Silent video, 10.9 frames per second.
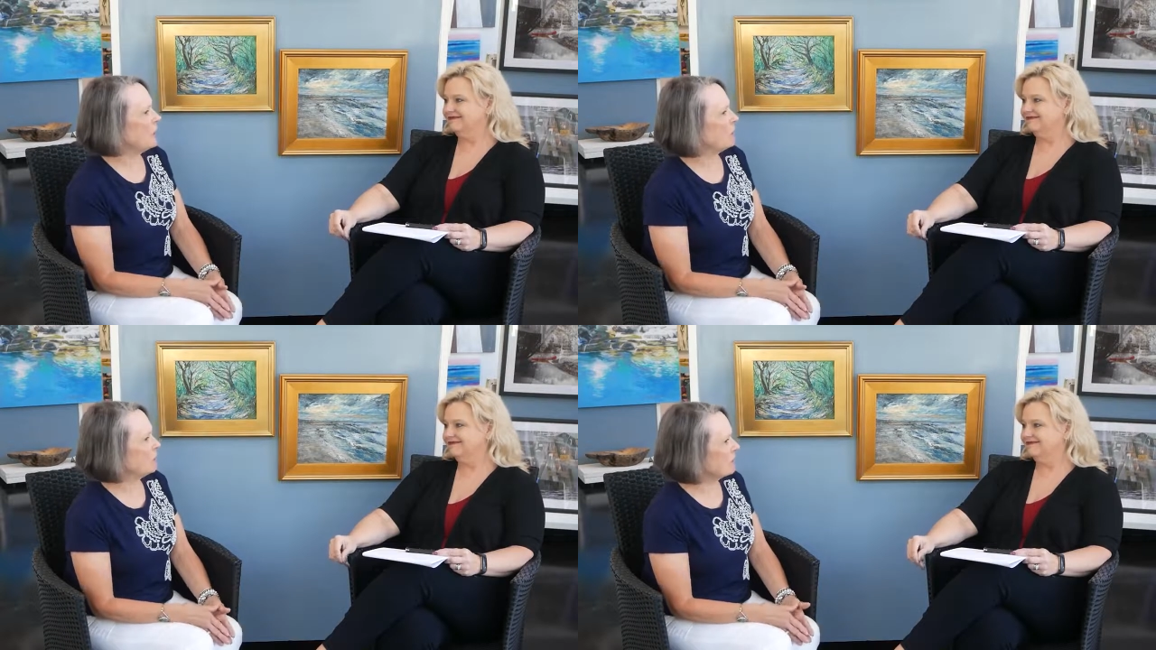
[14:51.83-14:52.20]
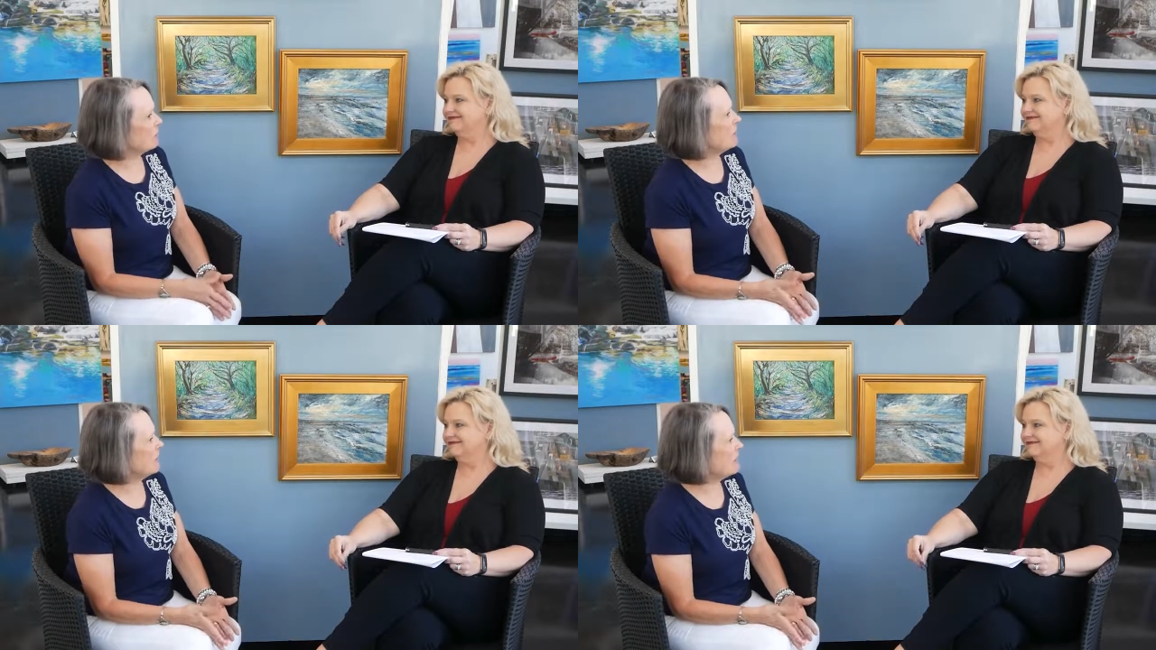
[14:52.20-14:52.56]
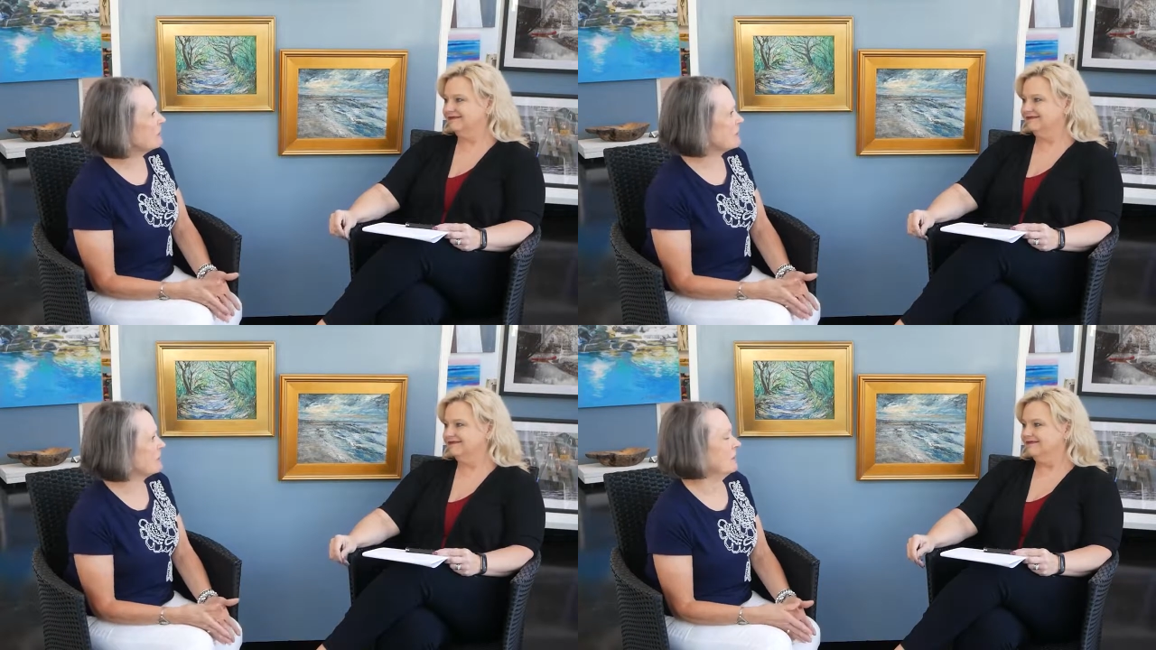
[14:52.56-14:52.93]
Speaker 1: but it
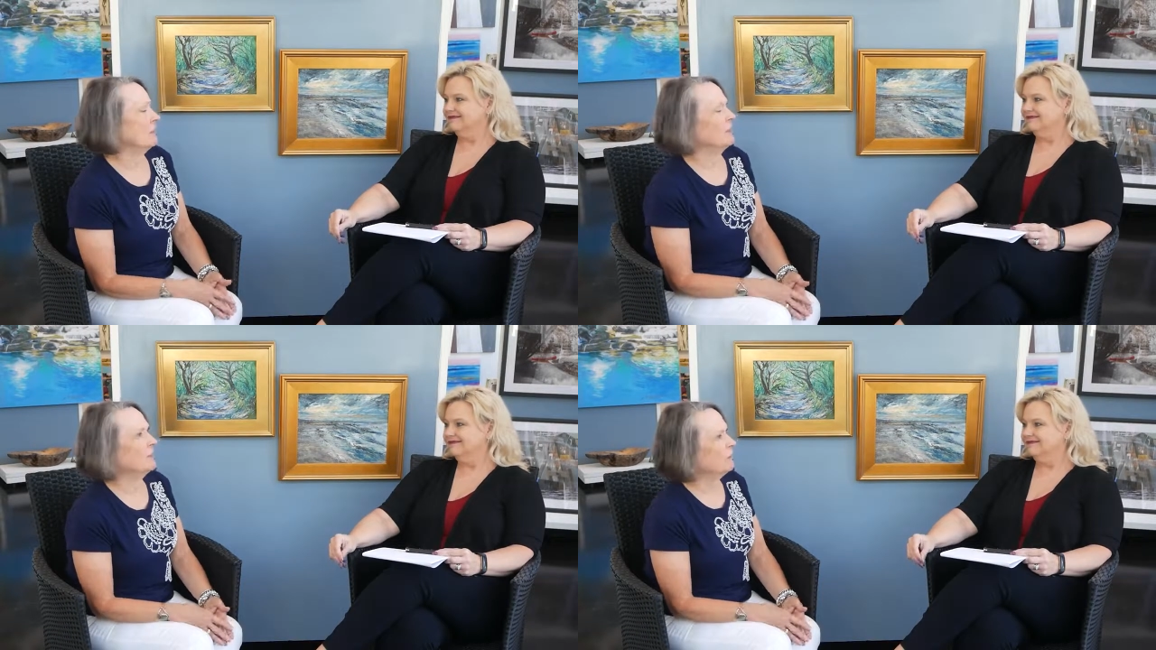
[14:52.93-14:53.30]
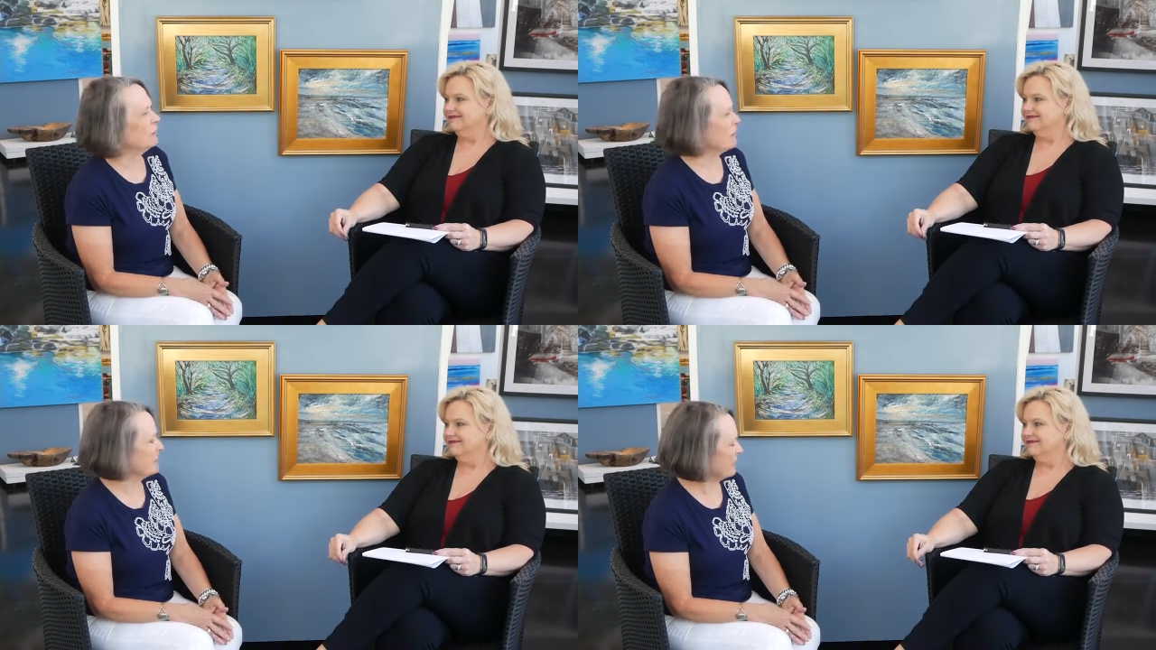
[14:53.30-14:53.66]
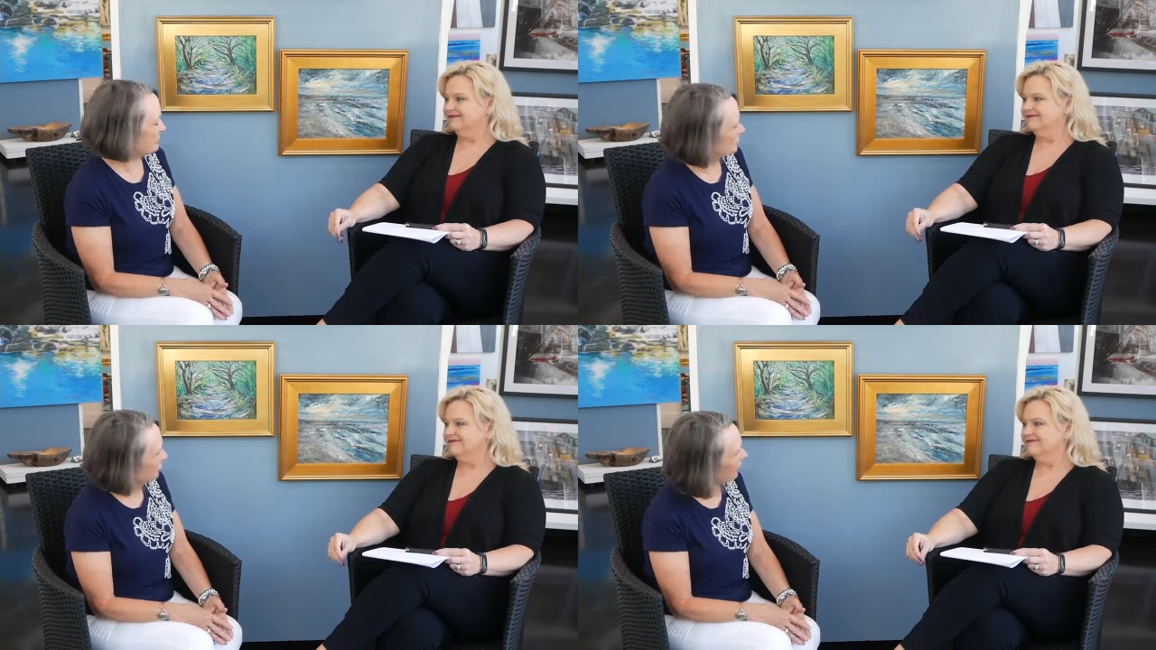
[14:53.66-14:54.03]
means, it may sound
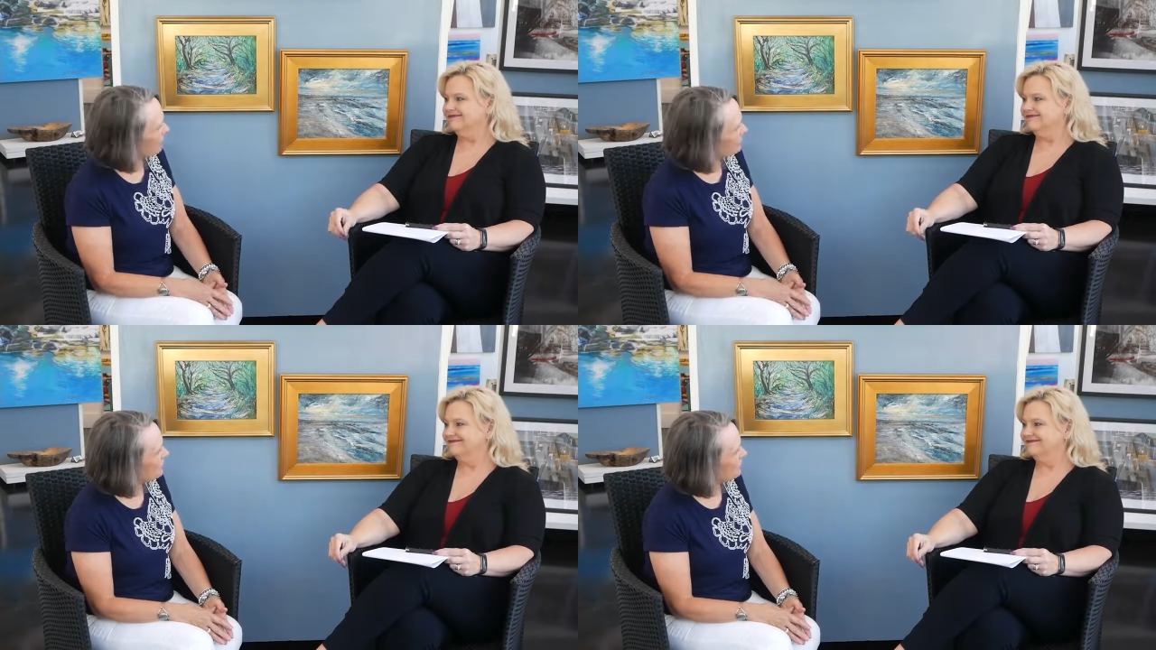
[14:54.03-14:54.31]
strange,